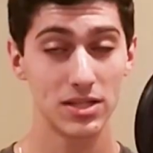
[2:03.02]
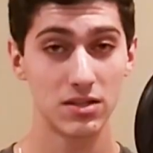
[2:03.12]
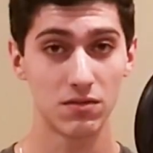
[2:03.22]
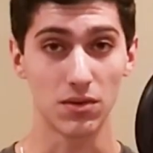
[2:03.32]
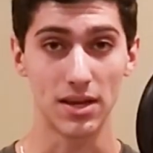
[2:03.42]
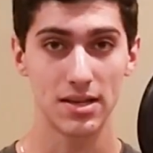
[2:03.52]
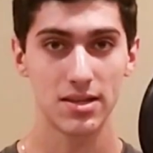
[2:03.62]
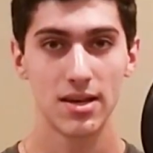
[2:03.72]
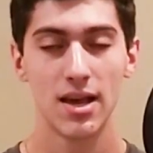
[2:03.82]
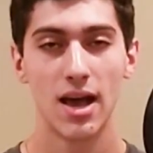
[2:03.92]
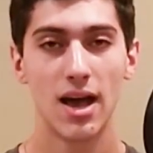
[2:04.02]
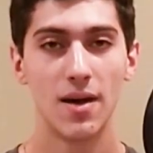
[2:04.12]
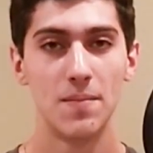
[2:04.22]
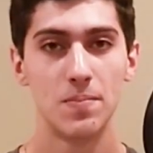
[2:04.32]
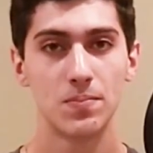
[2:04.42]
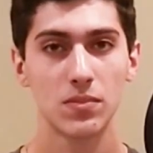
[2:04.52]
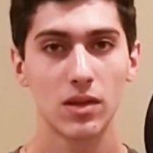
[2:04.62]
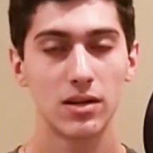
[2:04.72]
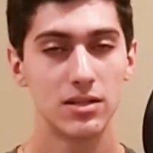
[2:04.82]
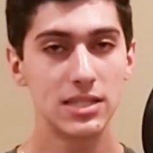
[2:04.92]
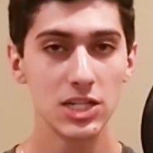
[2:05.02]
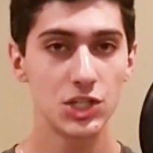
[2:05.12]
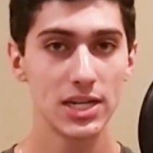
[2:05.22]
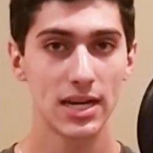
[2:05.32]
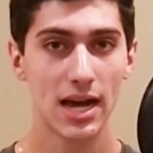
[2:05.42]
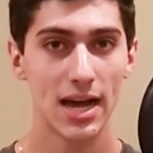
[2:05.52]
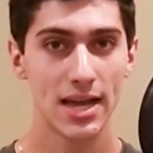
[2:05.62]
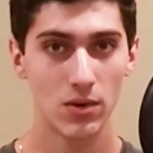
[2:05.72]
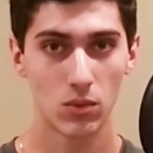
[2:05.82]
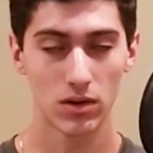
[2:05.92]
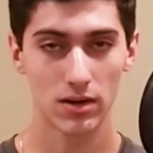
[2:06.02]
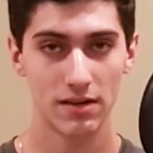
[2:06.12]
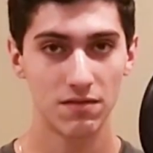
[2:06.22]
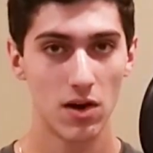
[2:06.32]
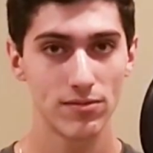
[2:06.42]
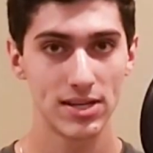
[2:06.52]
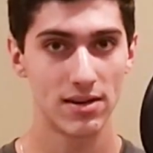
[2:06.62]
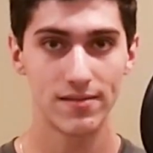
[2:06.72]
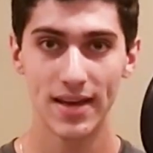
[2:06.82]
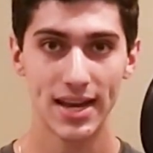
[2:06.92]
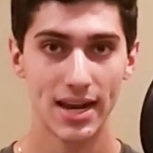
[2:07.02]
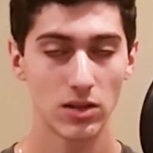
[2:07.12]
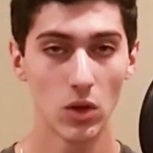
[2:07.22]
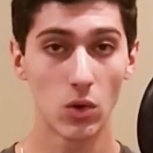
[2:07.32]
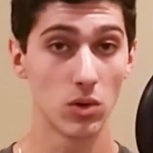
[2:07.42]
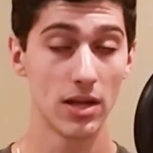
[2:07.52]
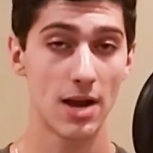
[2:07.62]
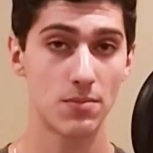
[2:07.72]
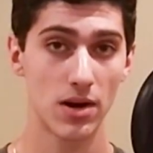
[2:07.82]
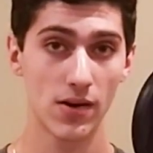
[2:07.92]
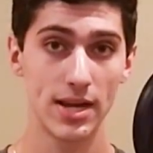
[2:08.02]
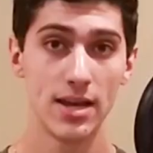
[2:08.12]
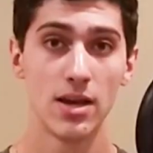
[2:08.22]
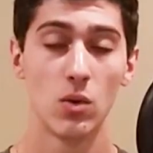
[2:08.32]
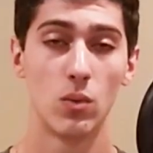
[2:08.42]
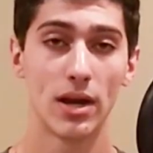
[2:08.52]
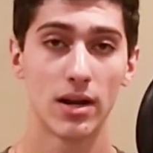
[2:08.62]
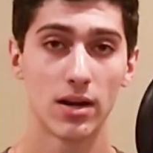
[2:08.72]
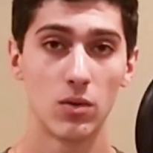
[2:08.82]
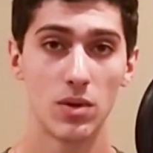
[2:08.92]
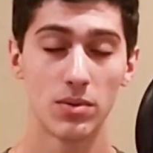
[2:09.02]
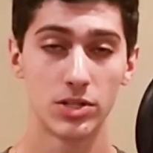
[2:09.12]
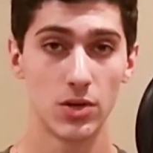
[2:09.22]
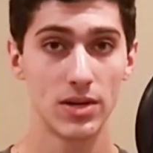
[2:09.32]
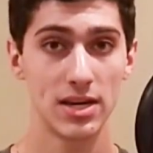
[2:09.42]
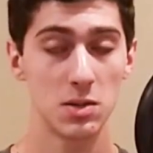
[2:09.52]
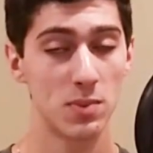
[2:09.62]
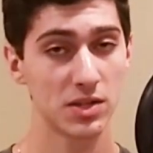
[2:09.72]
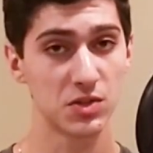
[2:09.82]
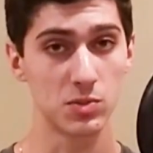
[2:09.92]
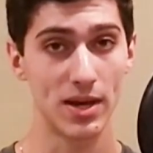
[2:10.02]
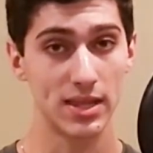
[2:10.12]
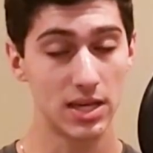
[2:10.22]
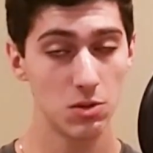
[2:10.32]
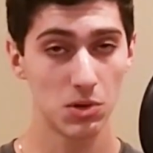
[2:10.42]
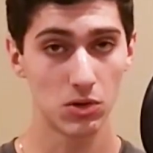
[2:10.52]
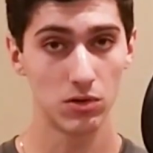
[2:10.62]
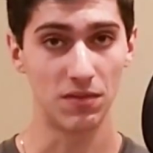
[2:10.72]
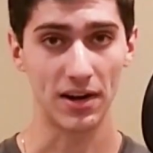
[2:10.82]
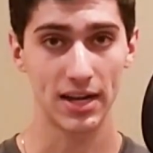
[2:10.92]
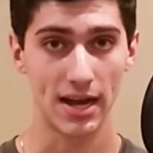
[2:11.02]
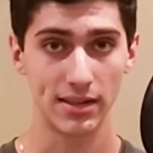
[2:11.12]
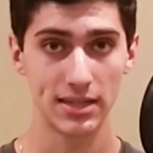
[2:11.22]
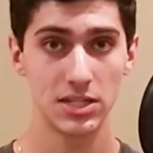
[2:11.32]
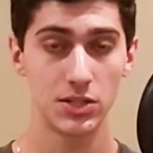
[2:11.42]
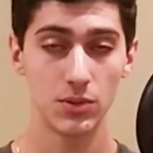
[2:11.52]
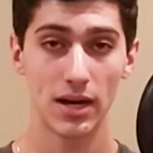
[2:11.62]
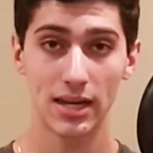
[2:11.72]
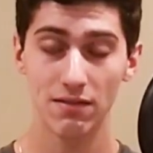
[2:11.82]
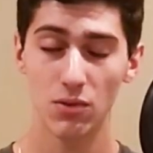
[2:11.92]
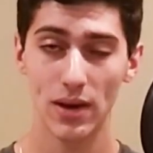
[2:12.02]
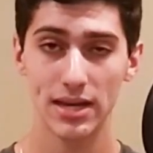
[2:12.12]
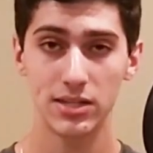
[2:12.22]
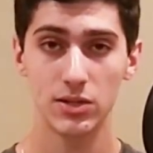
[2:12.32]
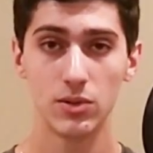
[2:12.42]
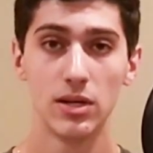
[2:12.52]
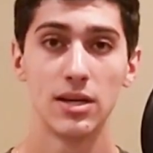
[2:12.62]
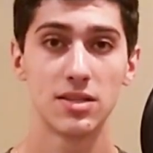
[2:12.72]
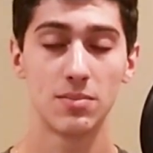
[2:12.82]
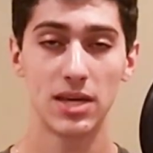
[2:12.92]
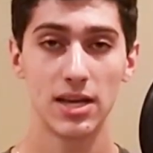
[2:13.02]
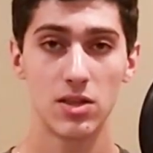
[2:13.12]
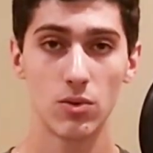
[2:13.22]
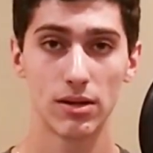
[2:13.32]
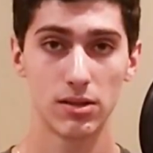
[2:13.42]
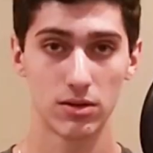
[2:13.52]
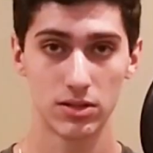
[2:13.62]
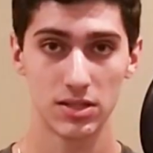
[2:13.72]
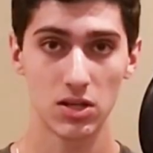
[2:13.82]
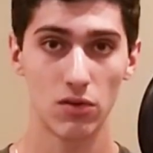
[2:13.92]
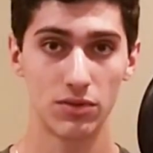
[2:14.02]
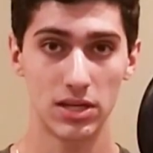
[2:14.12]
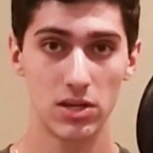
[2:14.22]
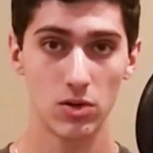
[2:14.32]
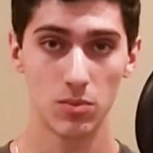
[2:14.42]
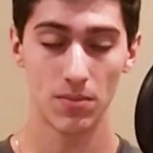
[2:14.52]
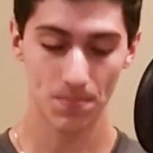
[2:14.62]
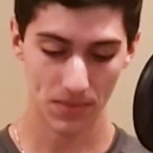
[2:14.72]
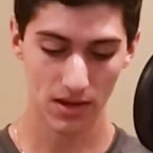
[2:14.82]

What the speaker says: reason for this. DG and I were involved in an event at a local library where we were donated puzzles by the cubicle very kindly to give away to some kids who had learned to solve the cube.